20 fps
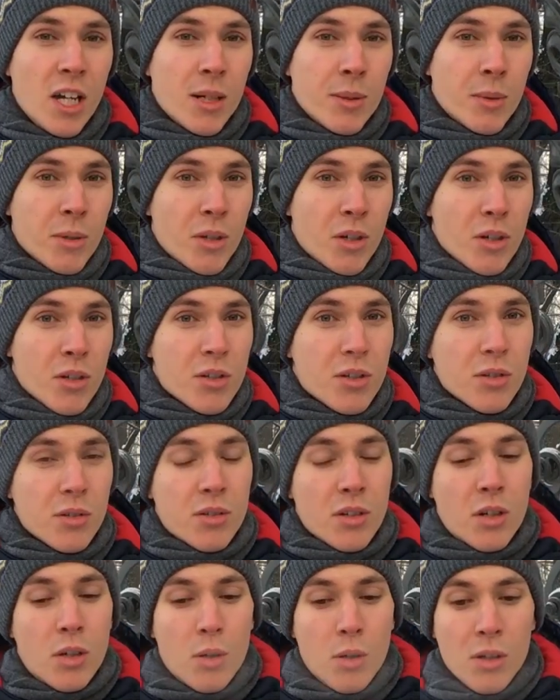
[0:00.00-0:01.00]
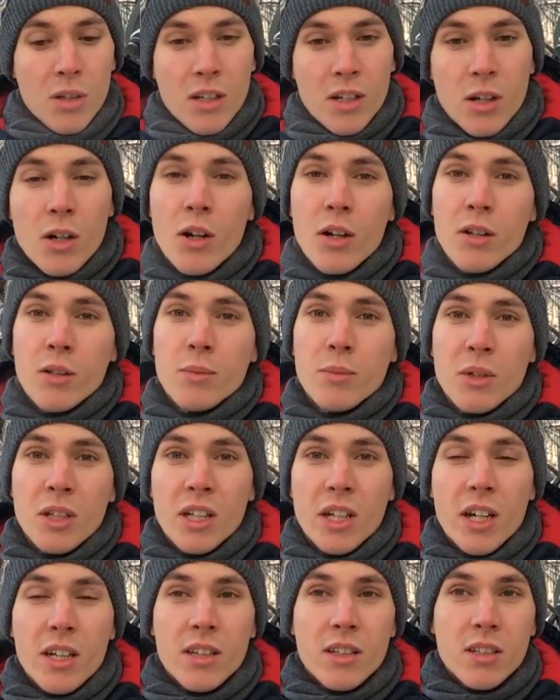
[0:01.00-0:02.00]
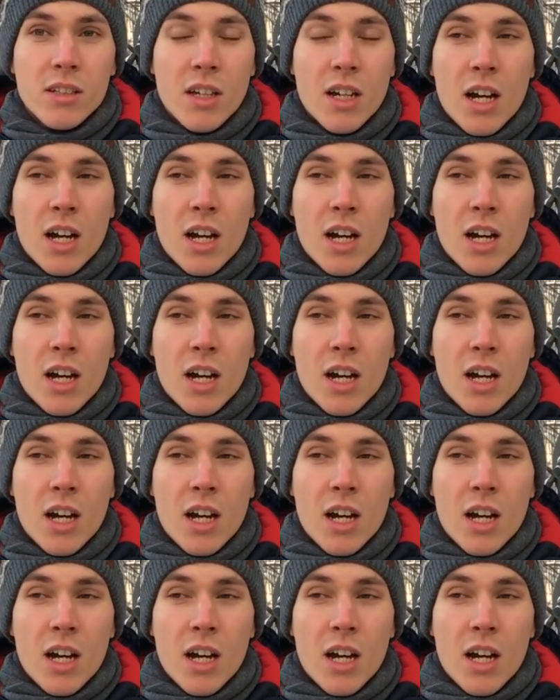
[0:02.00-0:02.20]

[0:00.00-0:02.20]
but also the whole economy and